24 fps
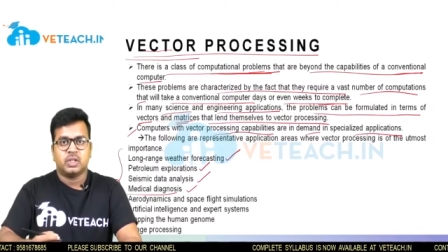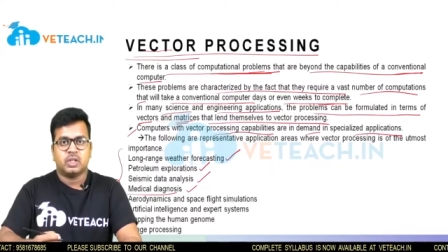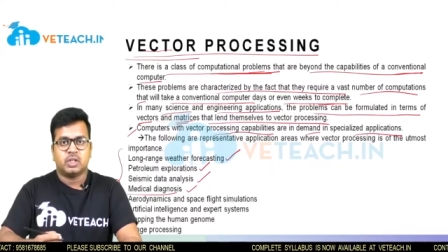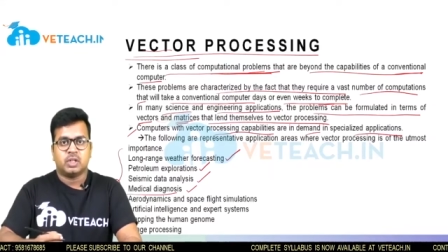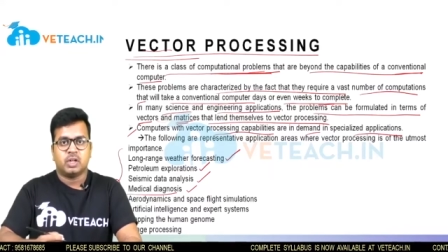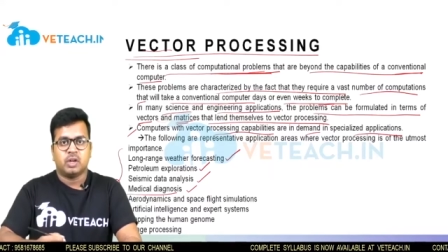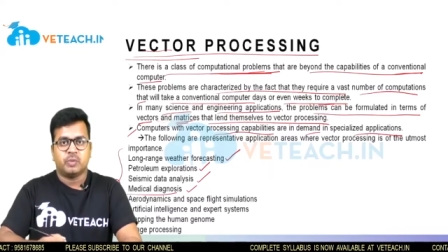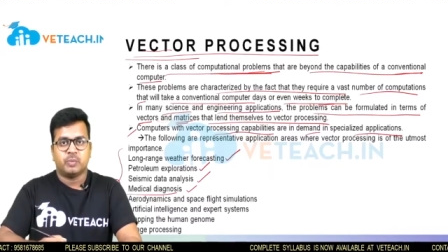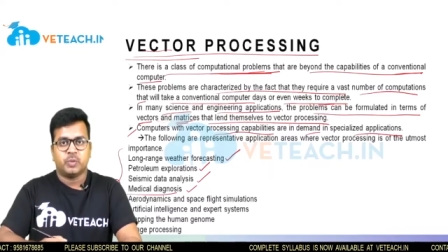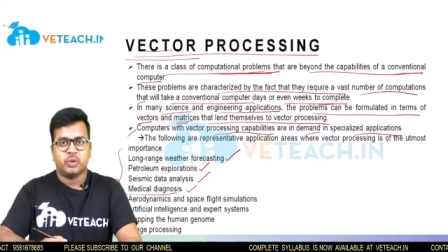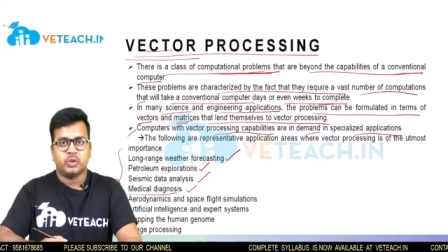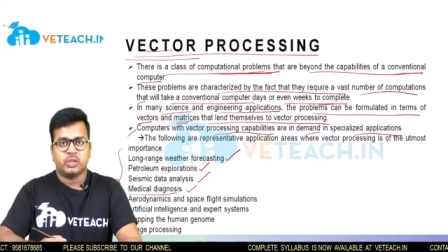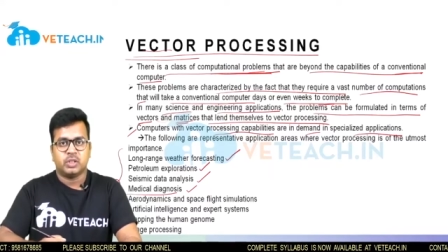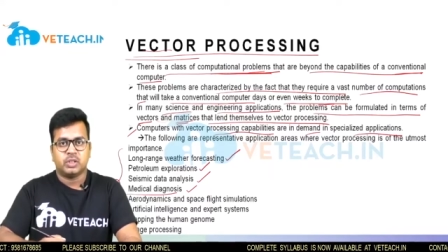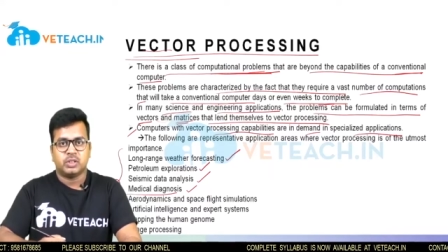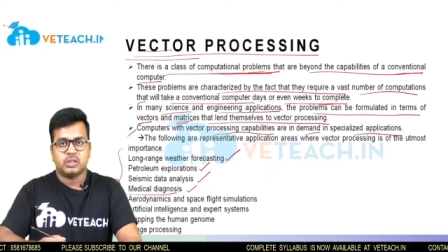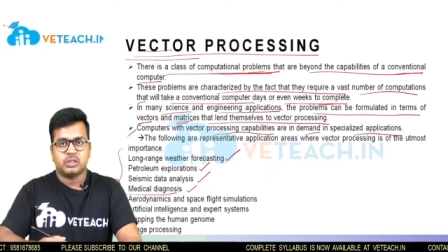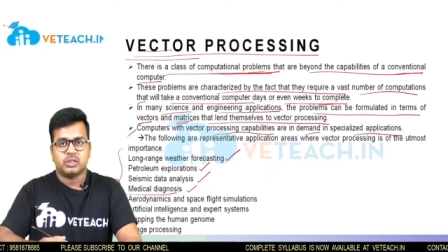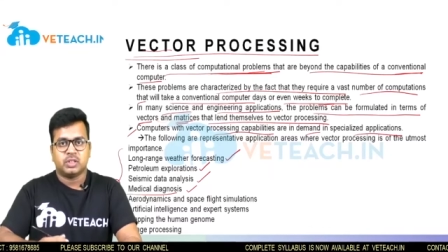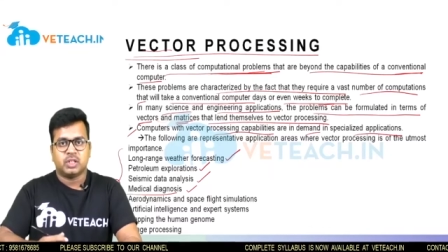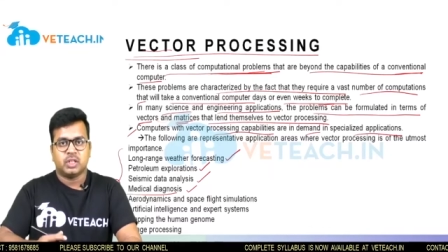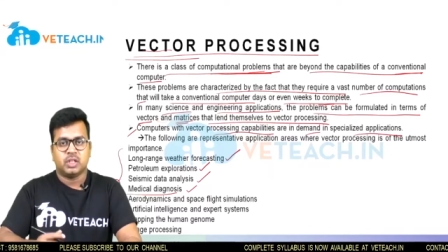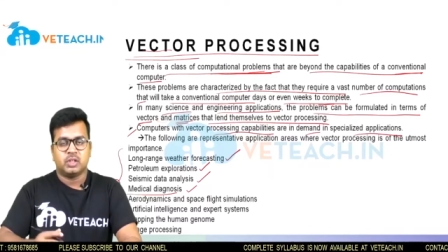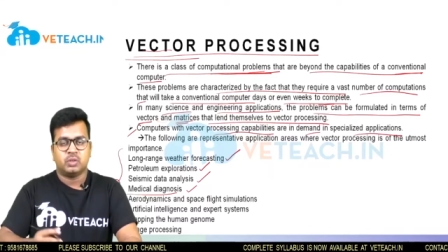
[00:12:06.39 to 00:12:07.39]

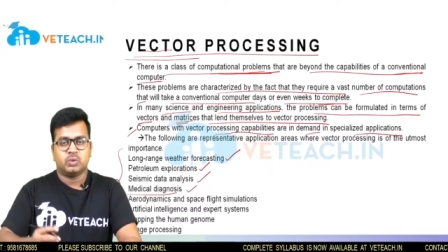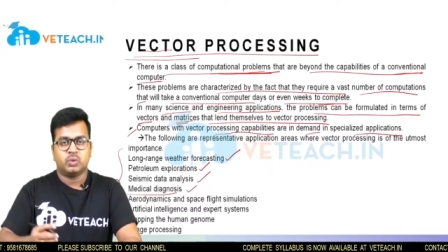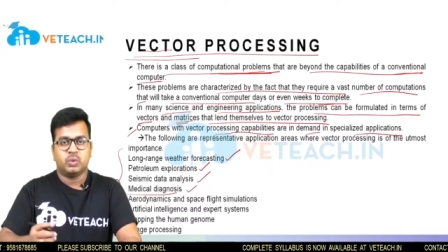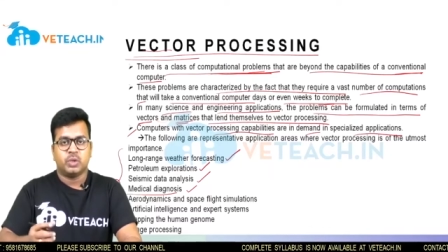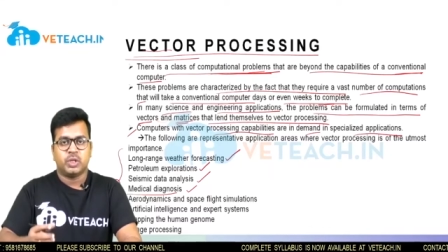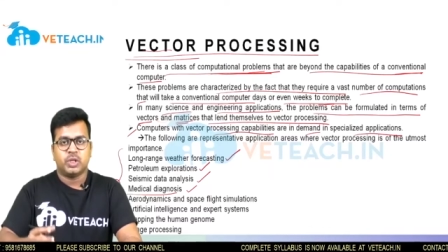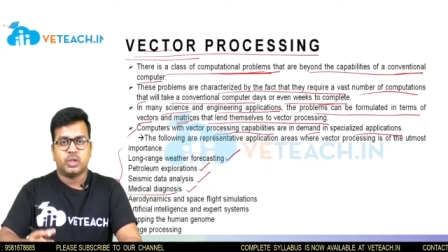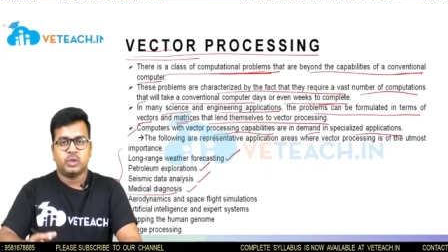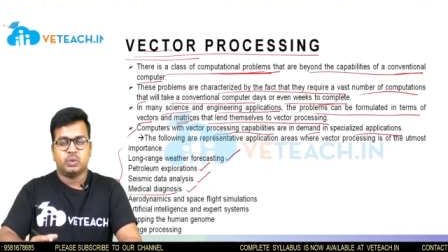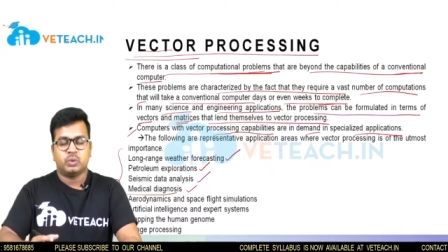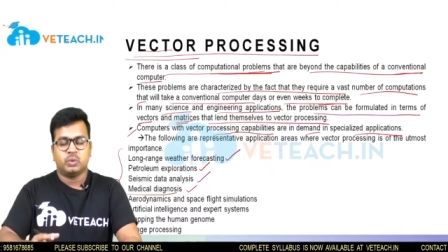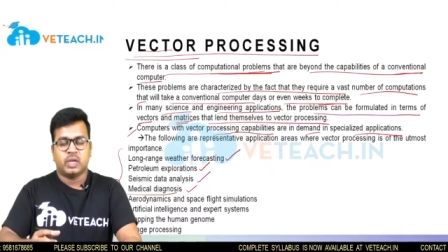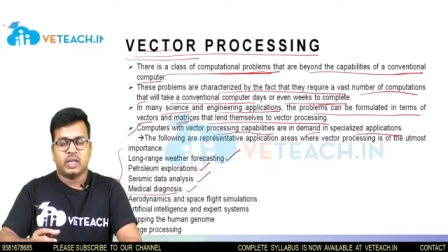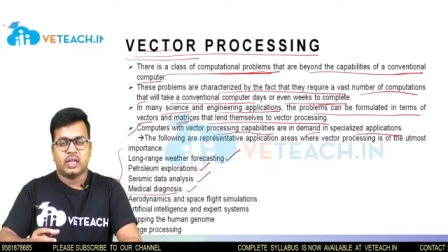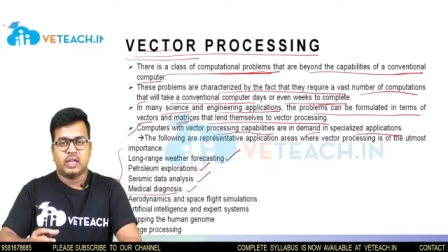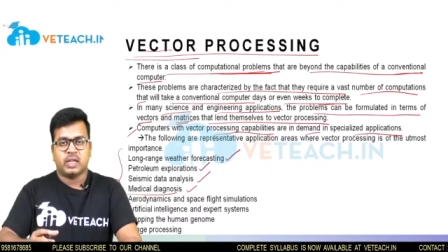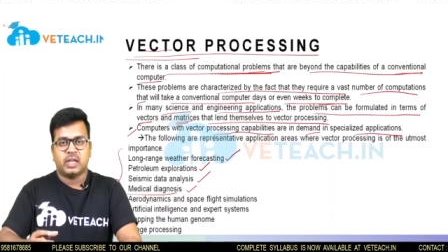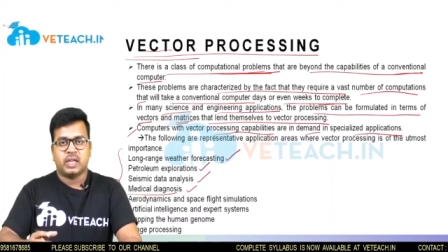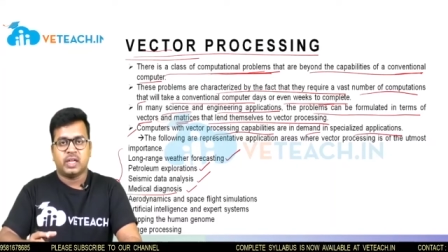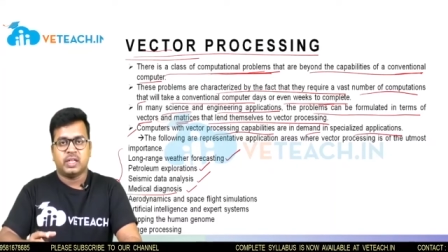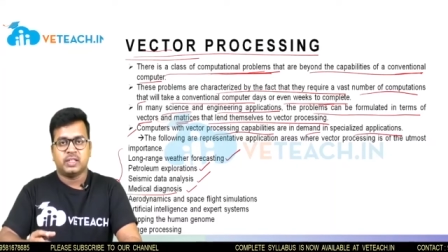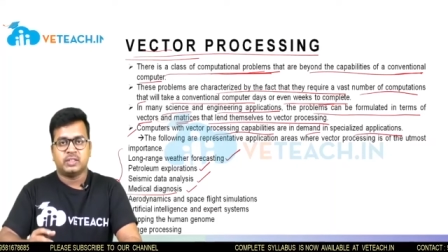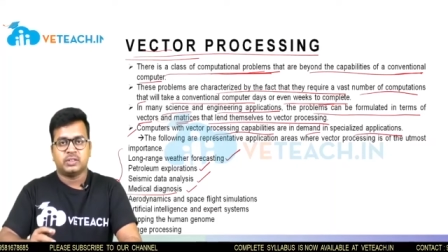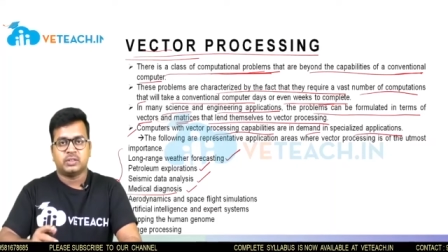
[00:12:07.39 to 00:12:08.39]
computers that are going to
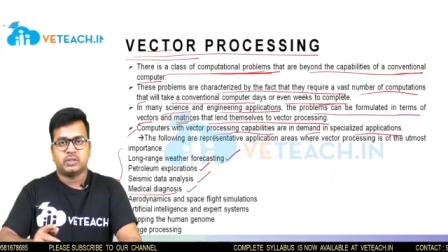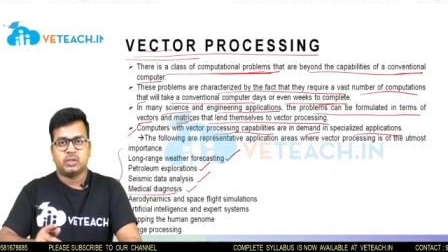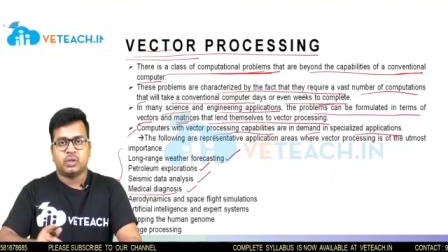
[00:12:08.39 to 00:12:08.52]
analyze